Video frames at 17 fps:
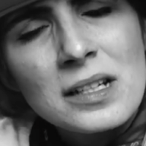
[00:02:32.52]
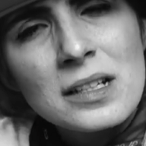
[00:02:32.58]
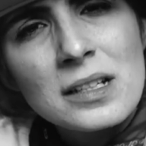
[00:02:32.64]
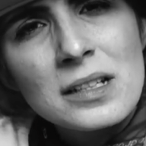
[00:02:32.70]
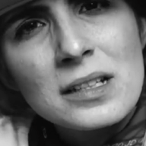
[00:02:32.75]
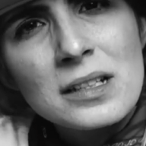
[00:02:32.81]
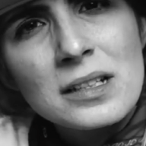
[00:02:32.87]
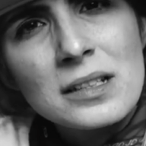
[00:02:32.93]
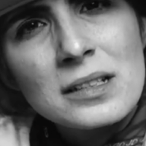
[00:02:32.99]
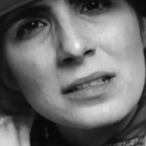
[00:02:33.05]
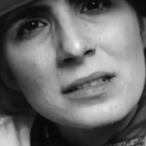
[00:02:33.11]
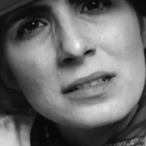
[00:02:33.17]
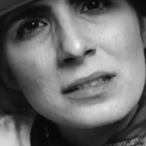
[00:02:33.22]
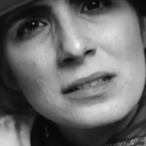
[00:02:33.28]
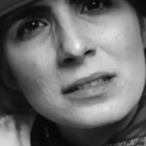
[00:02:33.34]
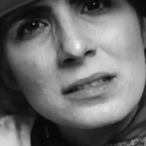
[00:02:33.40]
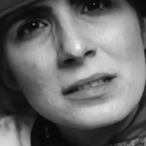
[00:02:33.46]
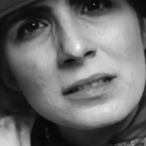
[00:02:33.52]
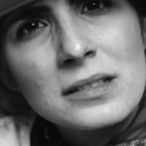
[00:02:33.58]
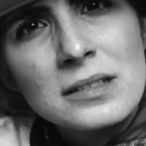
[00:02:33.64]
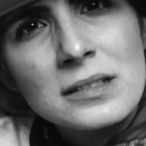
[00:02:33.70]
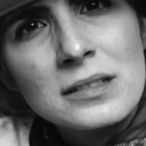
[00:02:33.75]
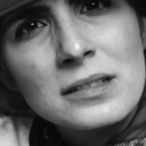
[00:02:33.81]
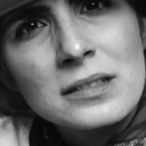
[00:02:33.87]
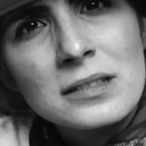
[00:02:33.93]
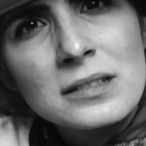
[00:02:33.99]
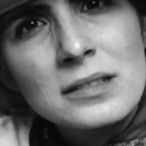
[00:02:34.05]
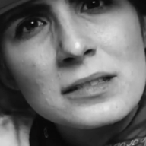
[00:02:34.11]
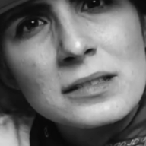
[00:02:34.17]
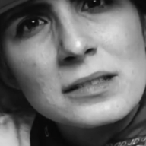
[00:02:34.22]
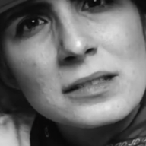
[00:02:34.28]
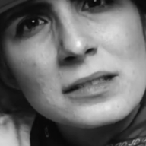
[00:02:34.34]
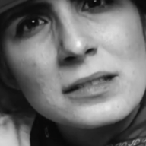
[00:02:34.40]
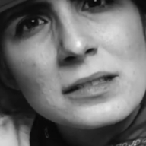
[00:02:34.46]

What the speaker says: Nobody speaks.